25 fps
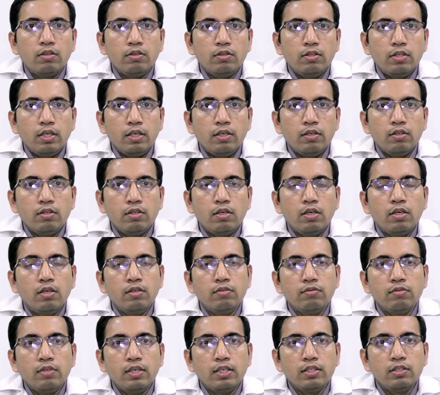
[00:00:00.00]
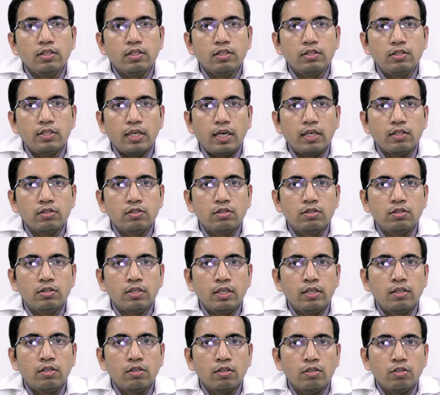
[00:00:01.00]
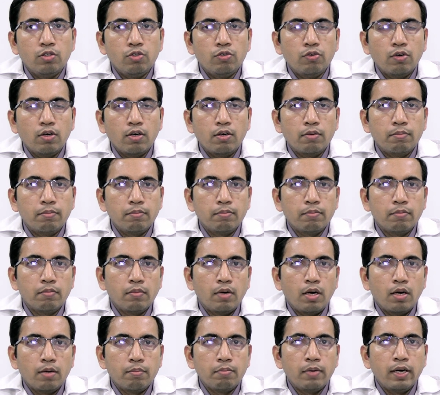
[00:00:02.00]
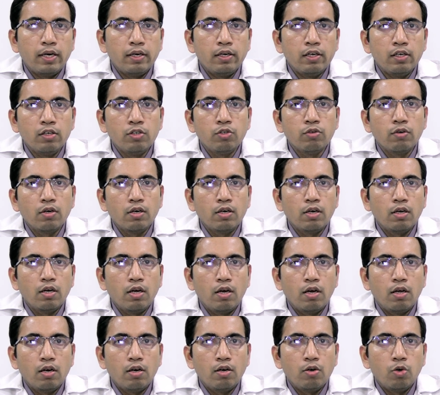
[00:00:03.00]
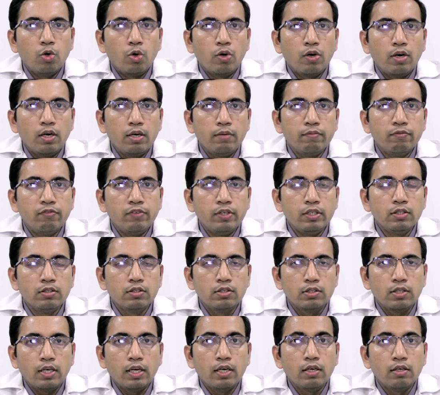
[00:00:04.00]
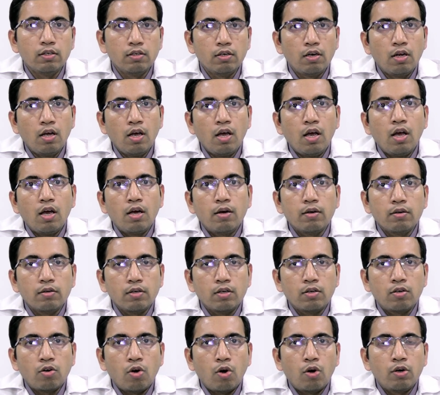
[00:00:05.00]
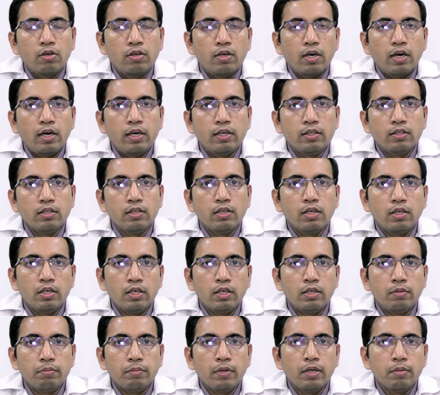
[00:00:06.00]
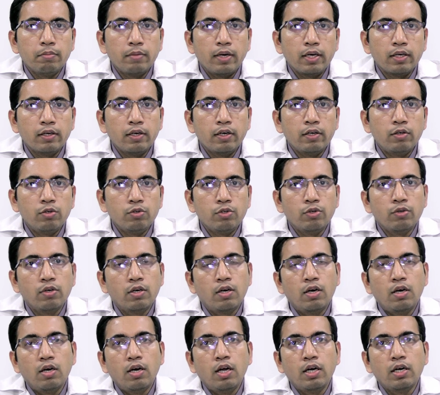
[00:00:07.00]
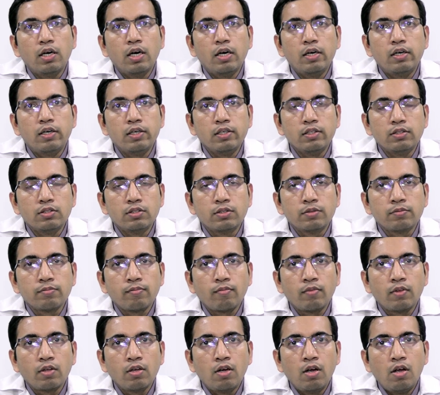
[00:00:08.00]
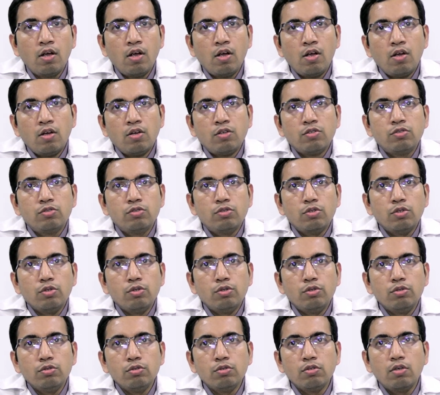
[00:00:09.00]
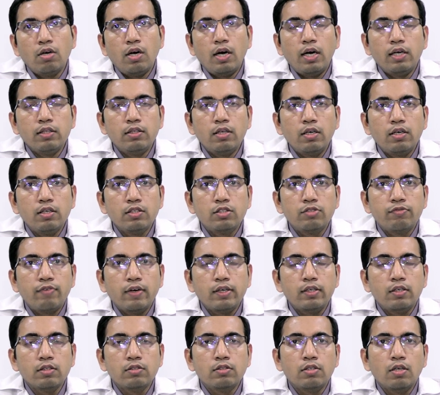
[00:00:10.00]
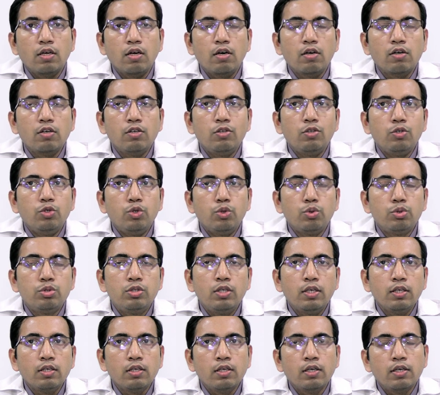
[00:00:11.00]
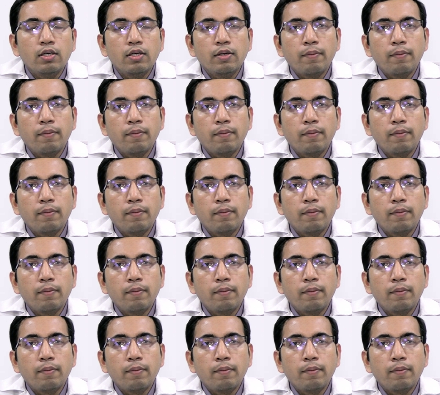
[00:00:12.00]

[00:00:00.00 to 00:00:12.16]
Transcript: then there is a chance that your blood in your lower limb veins can clot and it may migrate to your lung arteries so other risk factors are using